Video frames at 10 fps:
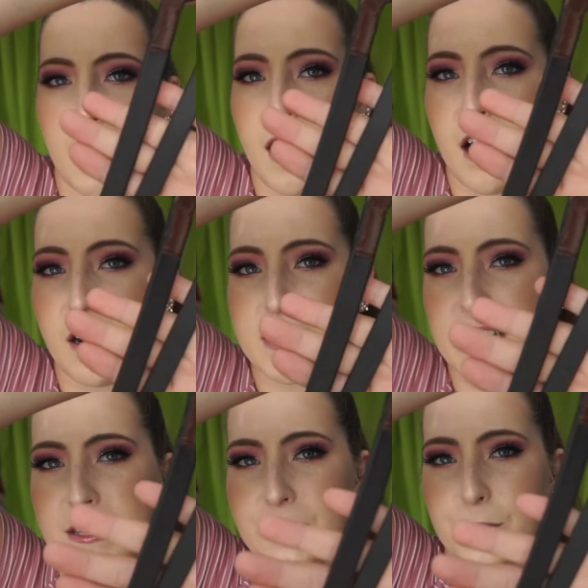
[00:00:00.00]
color. It's
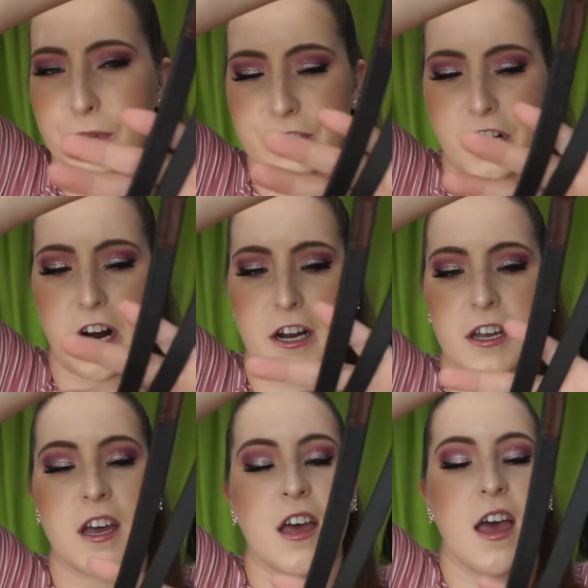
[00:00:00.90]
not super
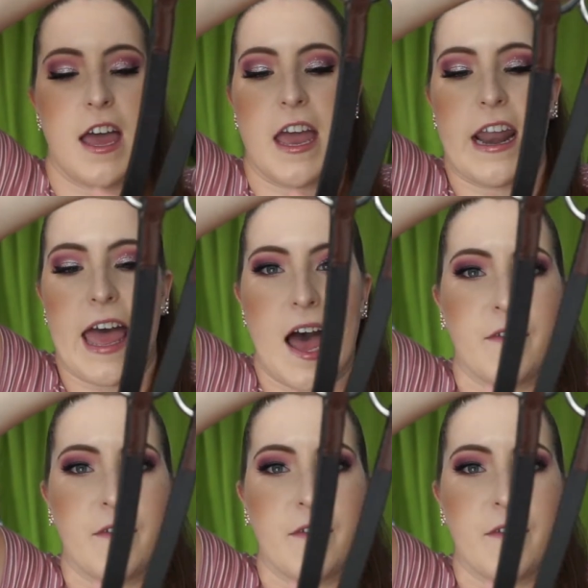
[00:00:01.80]
dark. And I have